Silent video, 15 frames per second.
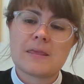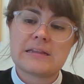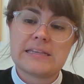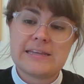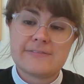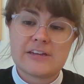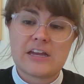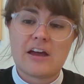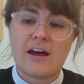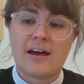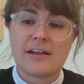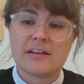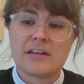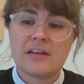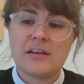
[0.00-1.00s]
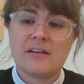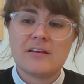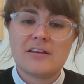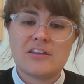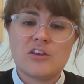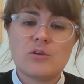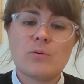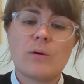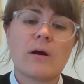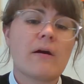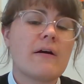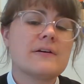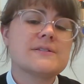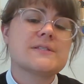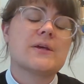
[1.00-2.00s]
Living God, you are
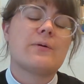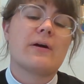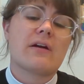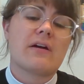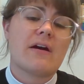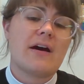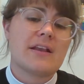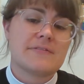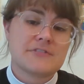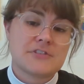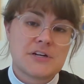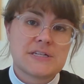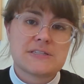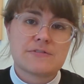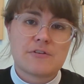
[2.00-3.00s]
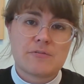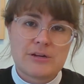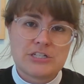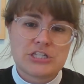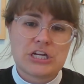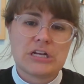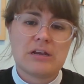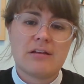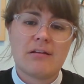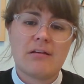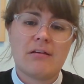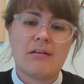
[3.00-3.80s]
also a God of transformation,